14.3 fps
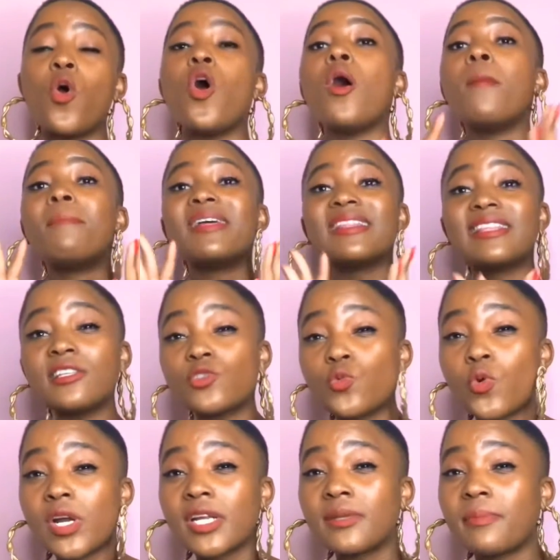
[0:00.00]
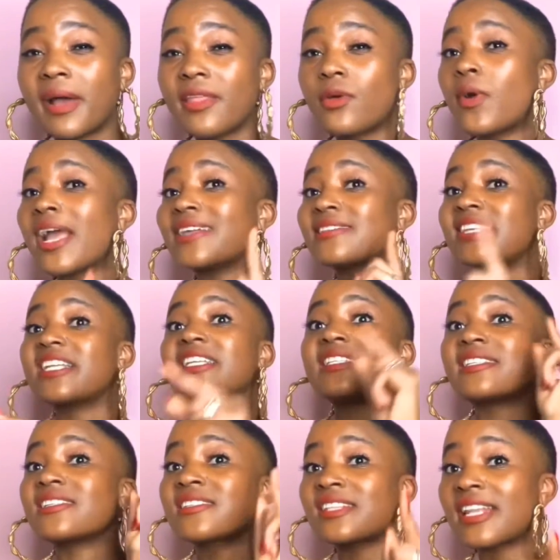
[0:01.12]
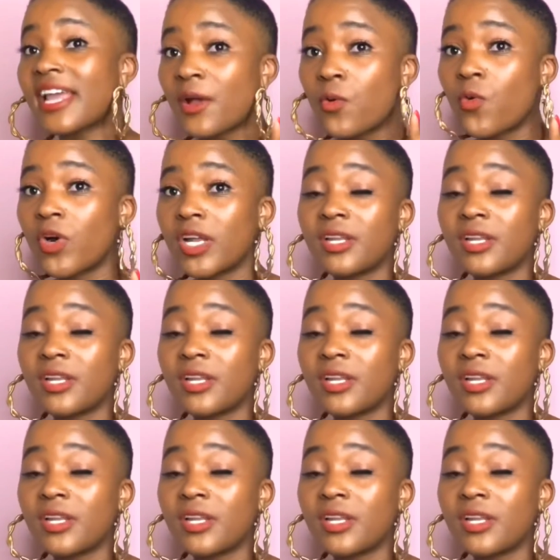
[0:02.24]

But this word, by the way, I said it's a slang word,